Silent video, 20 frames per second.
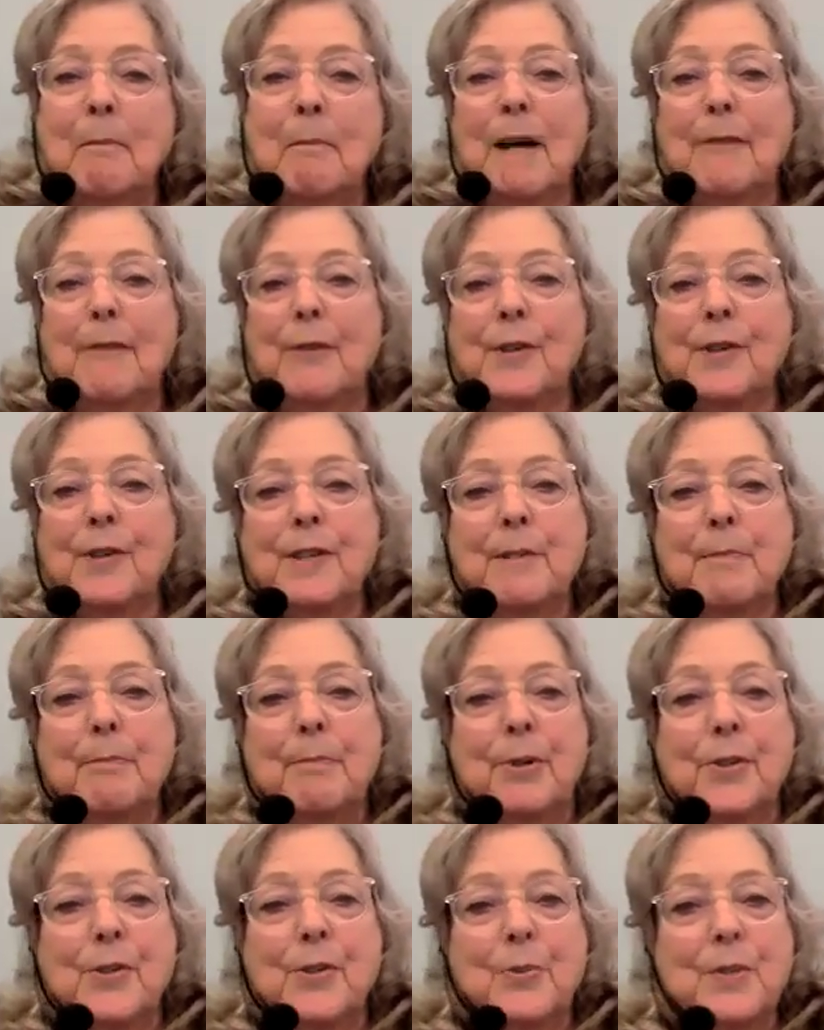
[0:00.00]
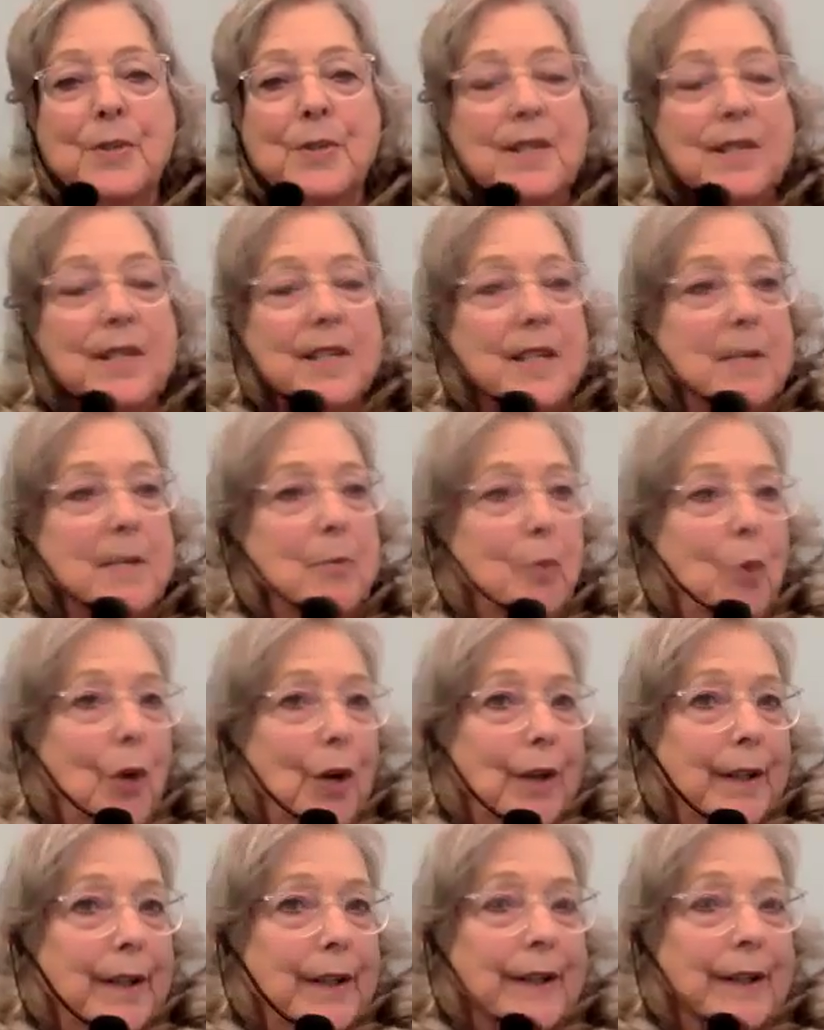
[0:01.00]
my first impulse was to keep
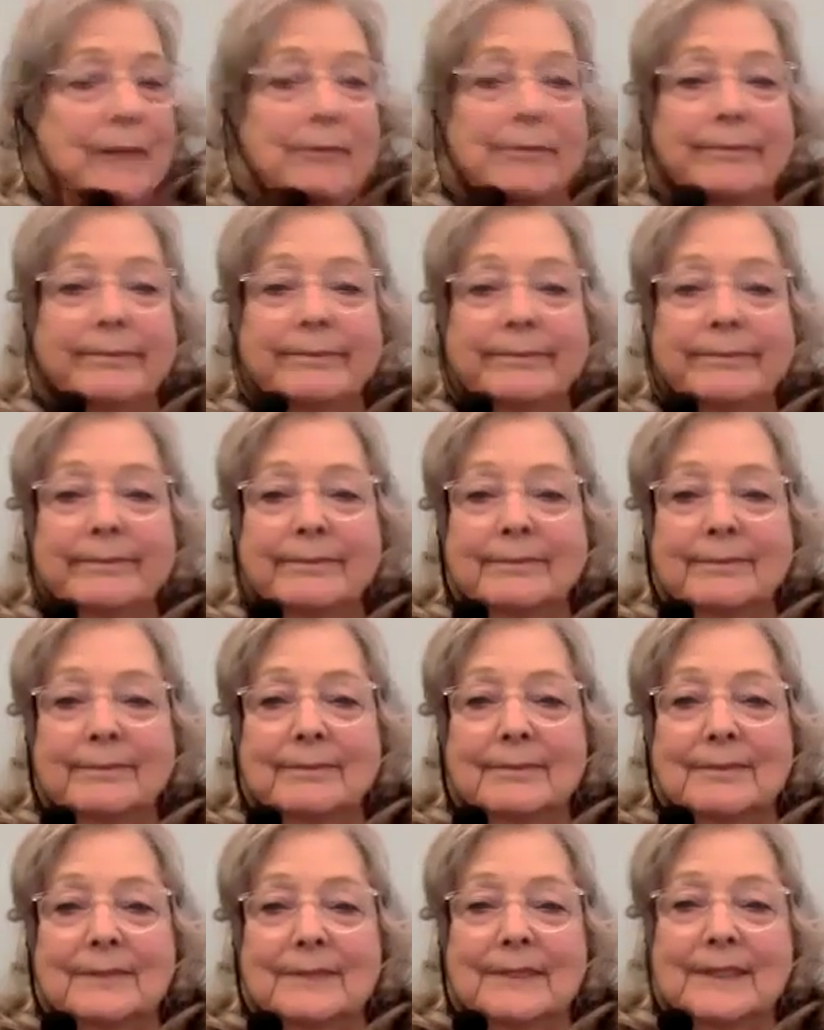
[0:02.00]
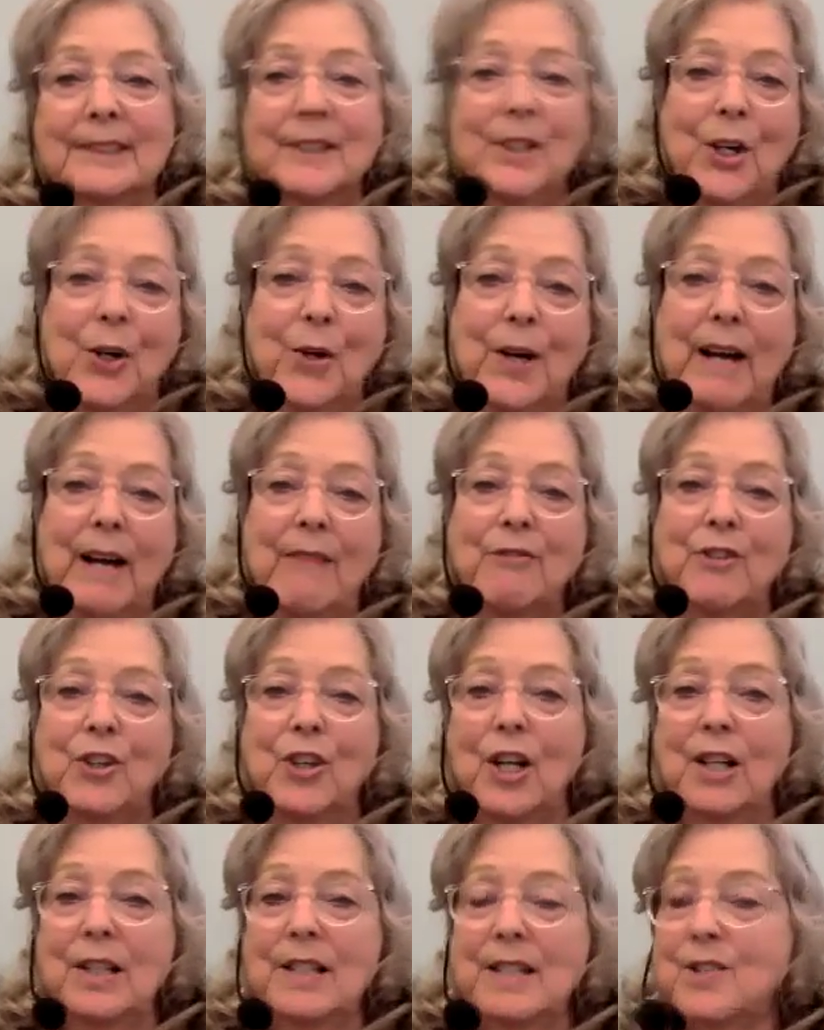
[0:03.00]
walking. You know,
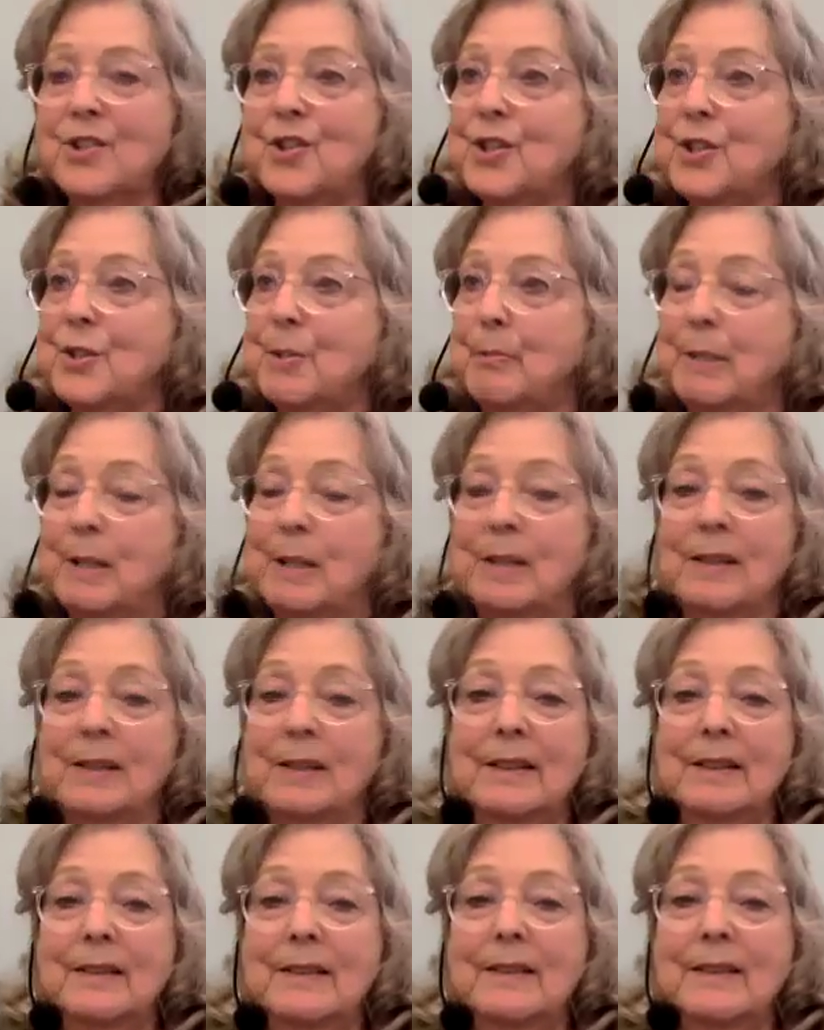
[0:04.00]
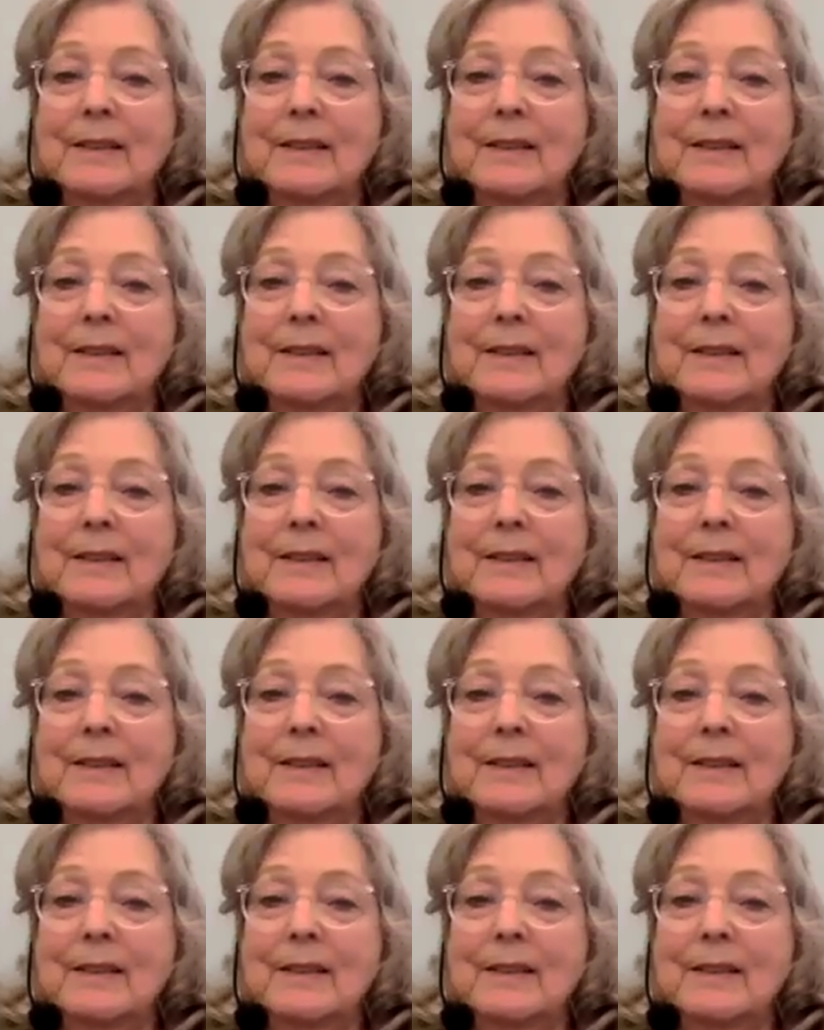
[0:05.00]
after all, it's just a bug.